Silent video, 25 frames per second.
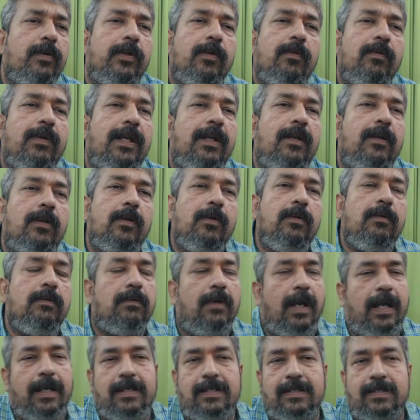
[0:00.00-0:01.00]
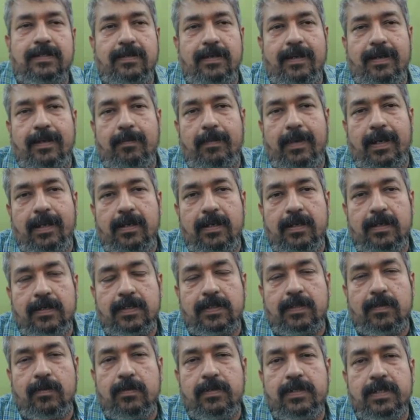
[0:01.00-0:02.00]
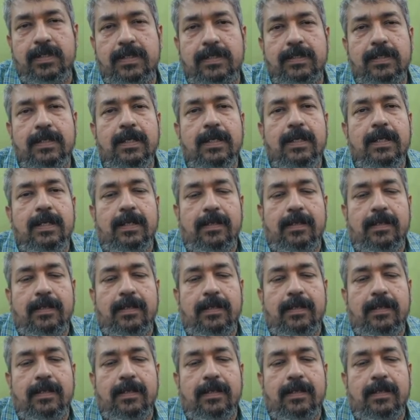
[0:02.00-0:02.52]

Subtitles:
you need to understand, my dear soldiers.